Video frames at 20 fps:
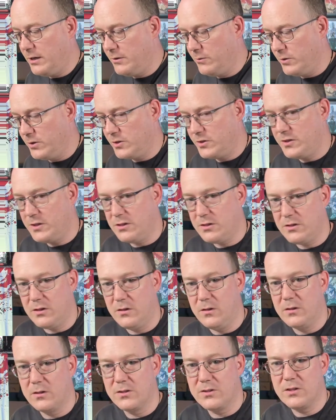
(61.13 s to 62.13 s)
which sits
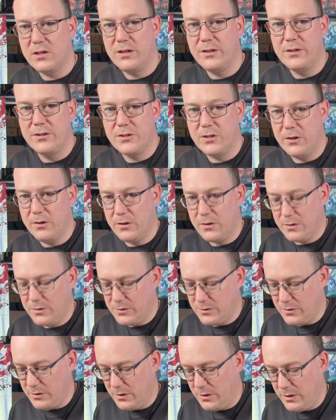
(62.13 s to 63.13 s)
alongside the tokens.
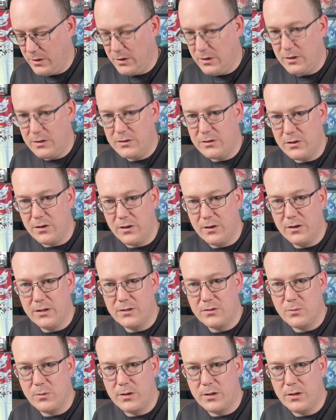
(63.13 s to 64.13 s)
So it's
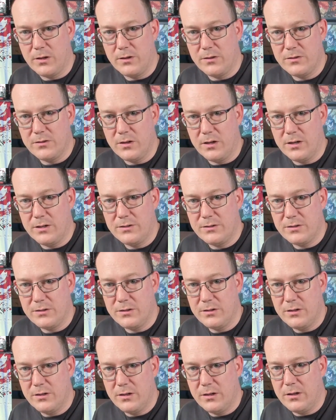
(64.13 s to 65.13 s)
one of those nice
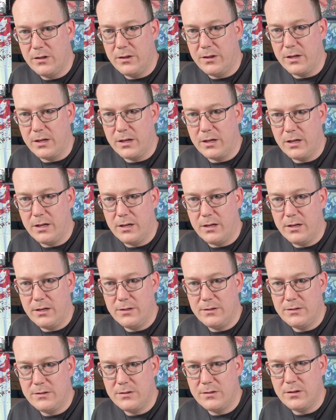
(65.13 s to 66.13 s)
thick
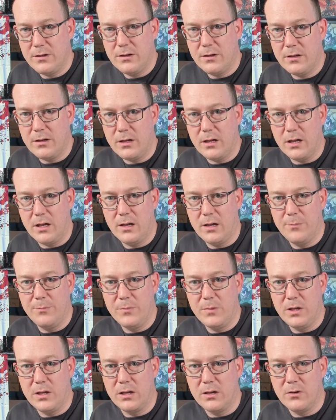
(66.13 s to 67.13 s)
cards. You
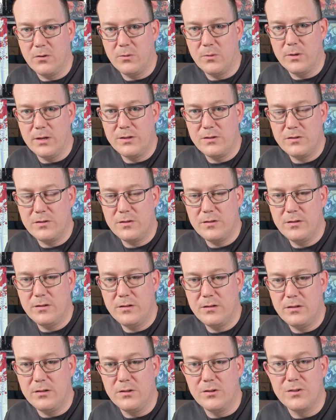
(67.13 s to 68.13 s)
can always
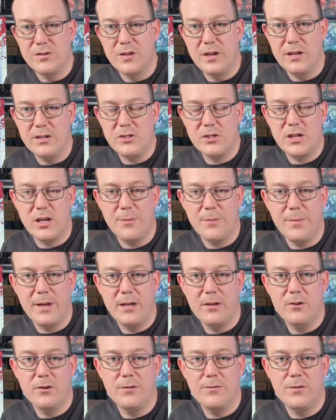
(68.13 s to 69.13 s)
use it as your
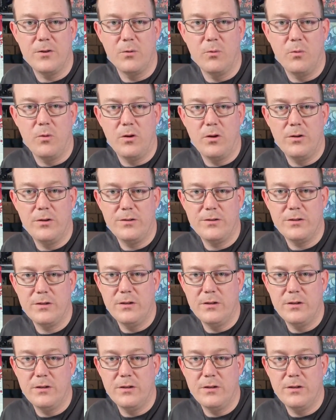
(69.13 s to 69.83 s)
commander if you want,